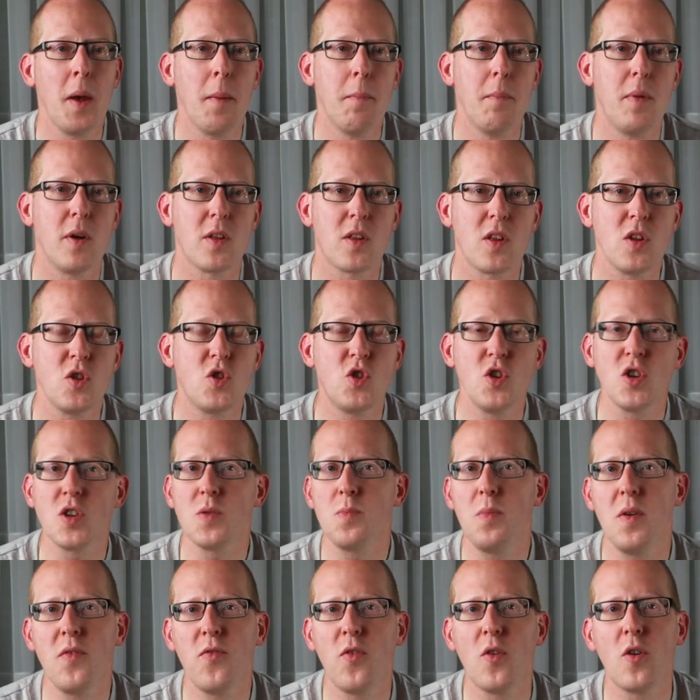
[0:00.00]
But
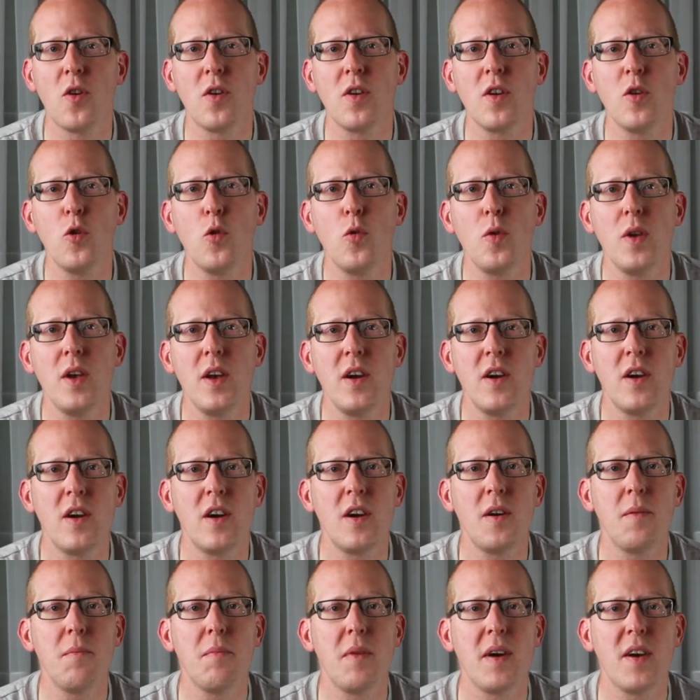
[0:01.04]
just before New
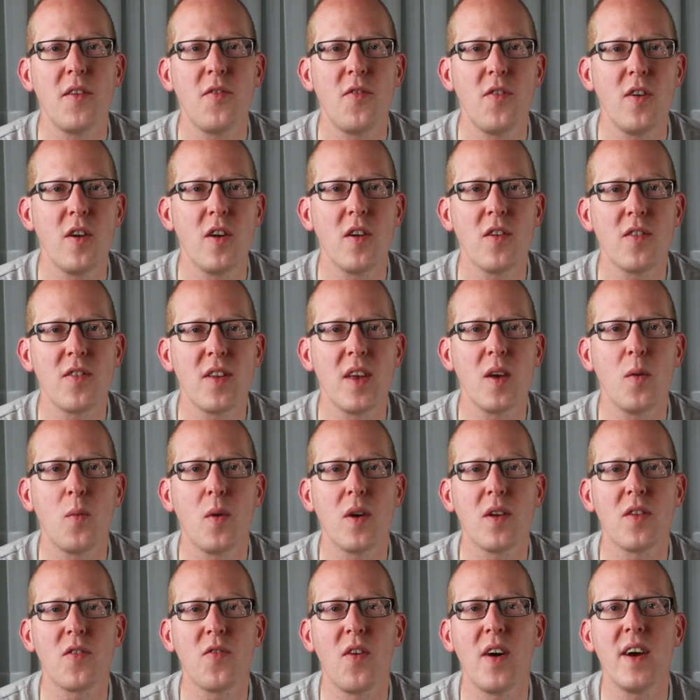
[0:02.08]
Year, my fiancée
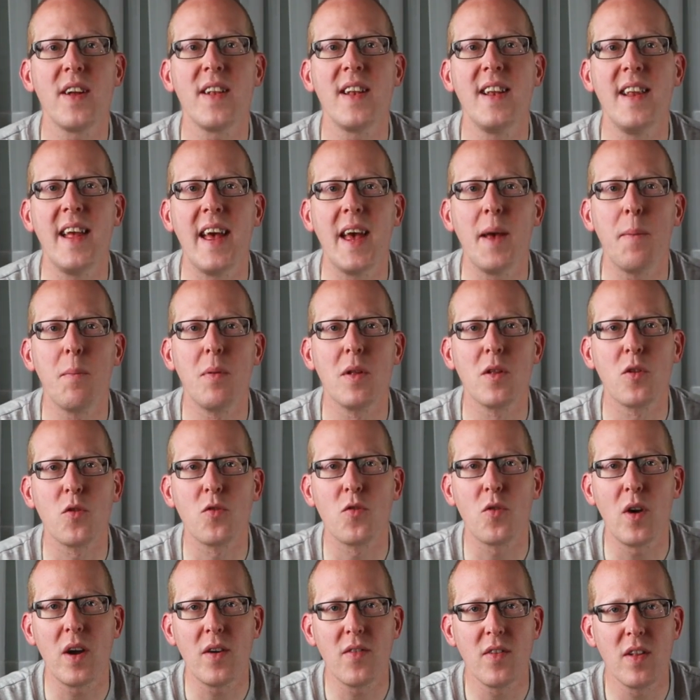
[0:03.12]
was finally able to
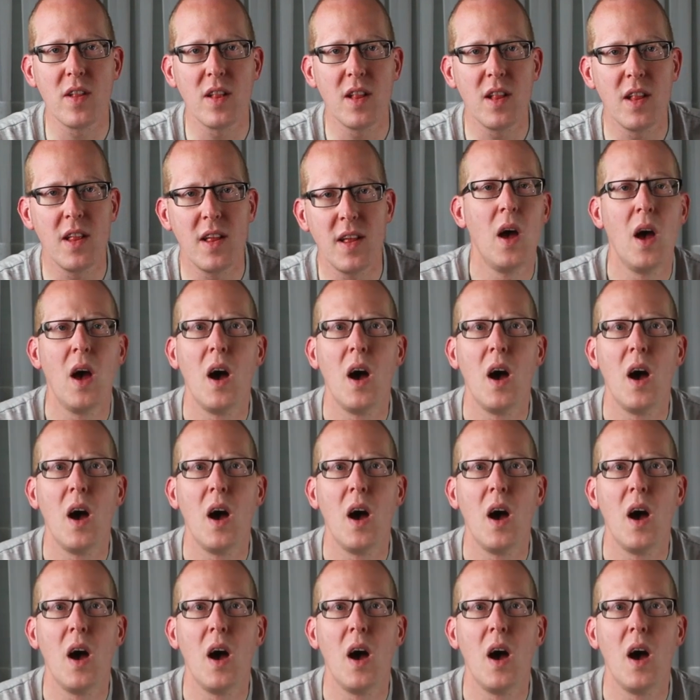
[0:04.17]
travel.